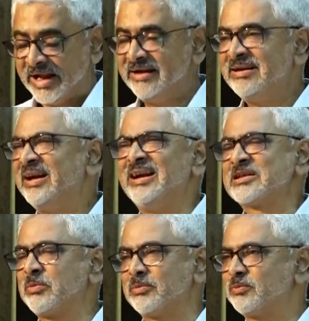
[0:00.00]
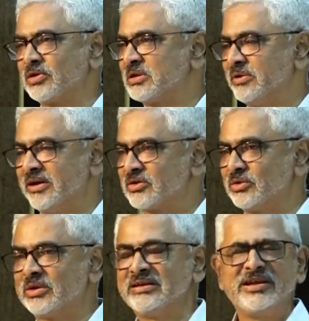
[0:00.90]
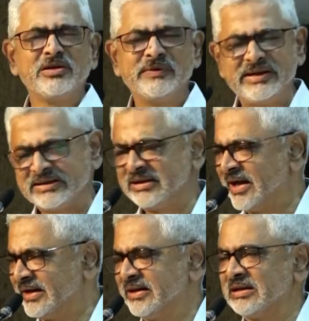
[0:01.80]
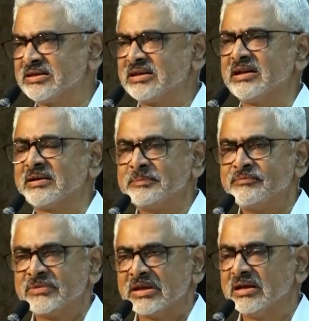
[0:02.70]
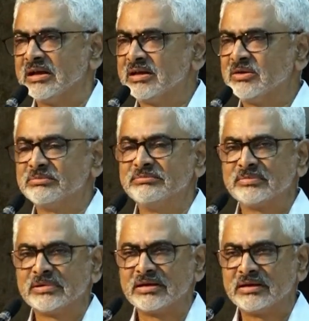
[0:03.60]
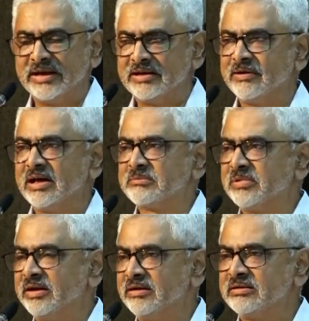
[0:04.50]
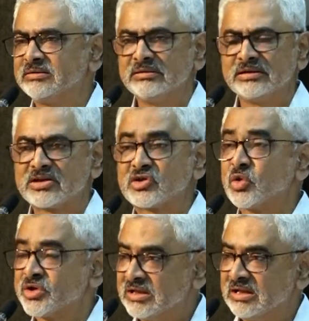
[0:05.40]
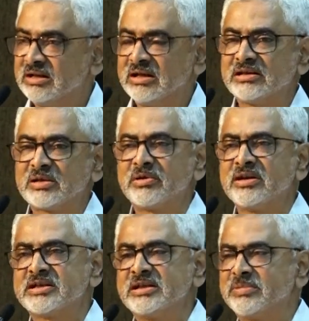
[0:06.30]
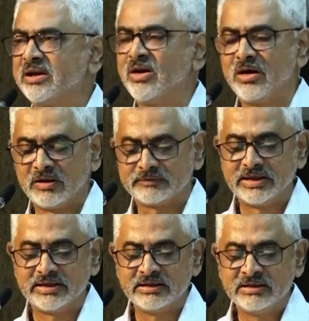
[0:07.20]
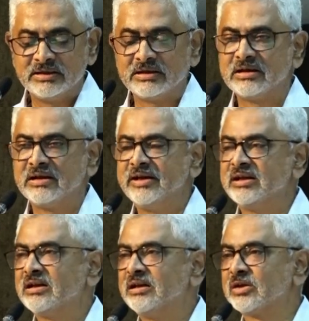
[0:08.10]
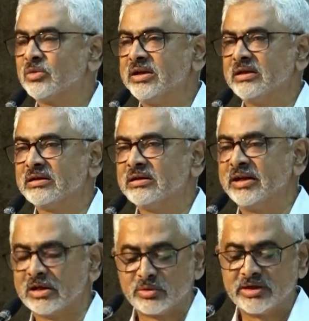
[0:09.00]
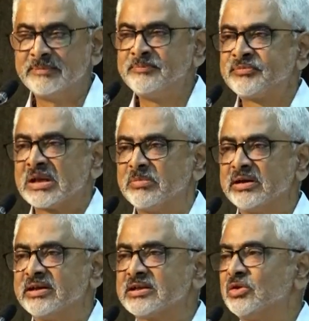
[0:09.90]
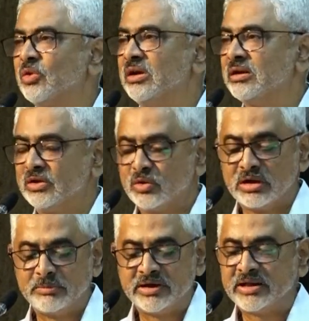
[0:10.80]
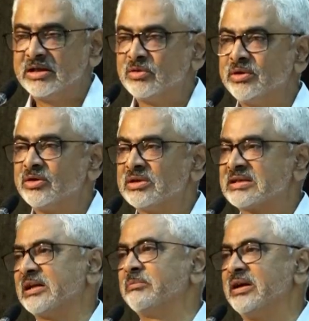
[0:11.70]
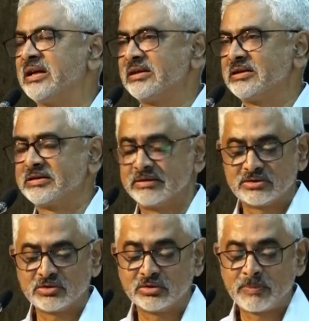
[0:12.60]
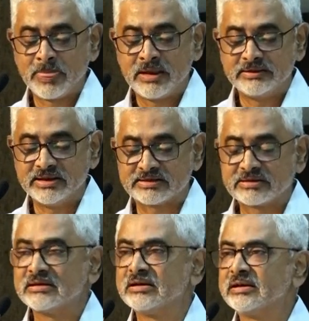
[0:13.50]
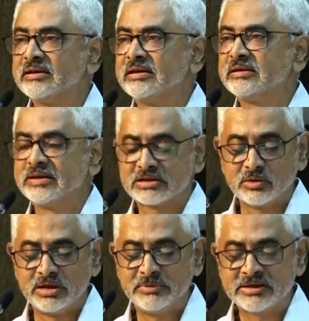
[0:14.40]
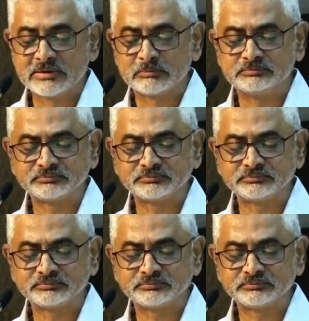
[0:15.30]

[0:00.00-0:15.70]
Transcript: and endless possibilities. So you can think of anything, agriculture, uh, no, uh, environment, uh, social entrepreneurship and all of that uh, in, including uh, included, but there's no, no limiting you into the segmentalization. So yes, uh, there's no limits.